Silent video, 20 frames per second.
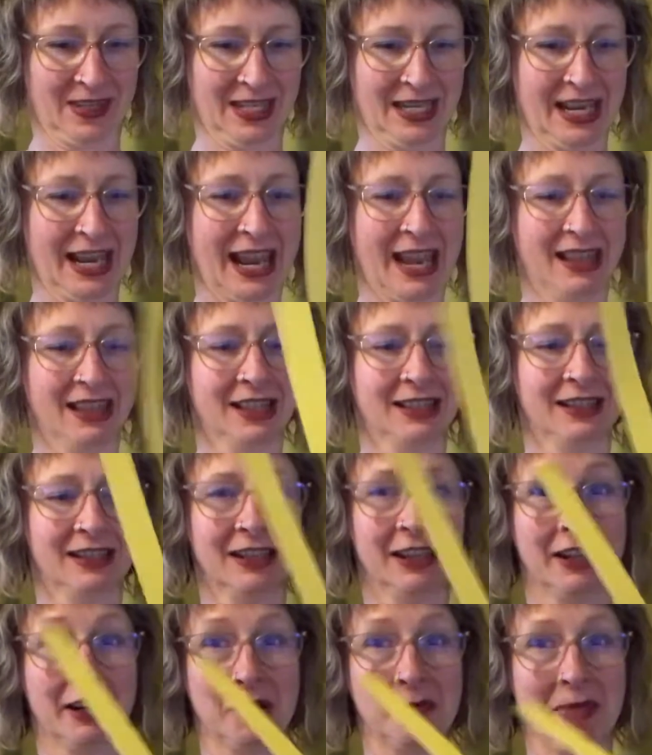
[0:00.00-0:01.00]
Okay, let's
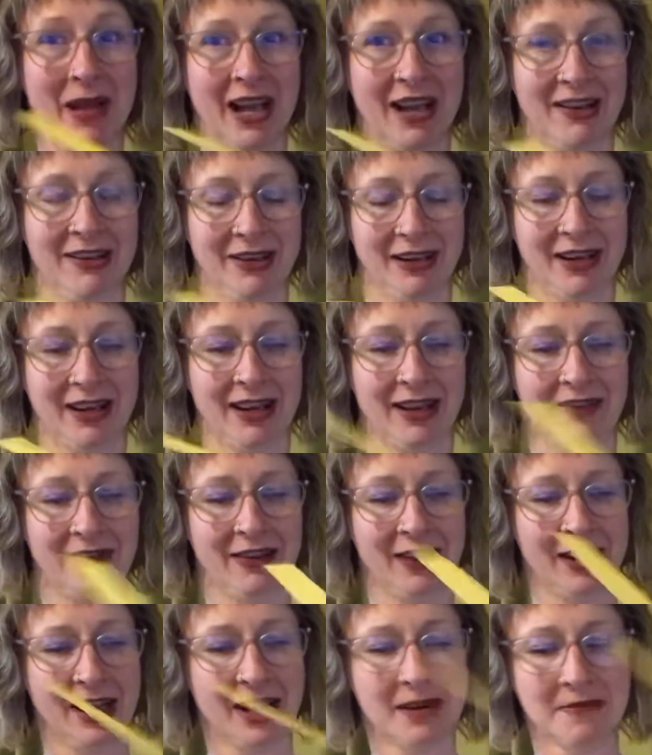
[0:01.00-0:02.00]
look at our pattern again.
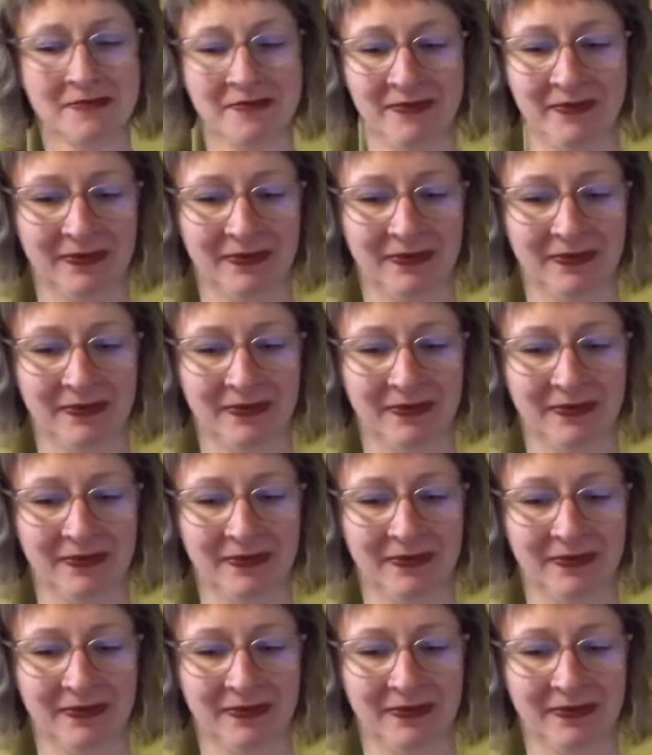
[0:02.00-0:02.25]
Ready?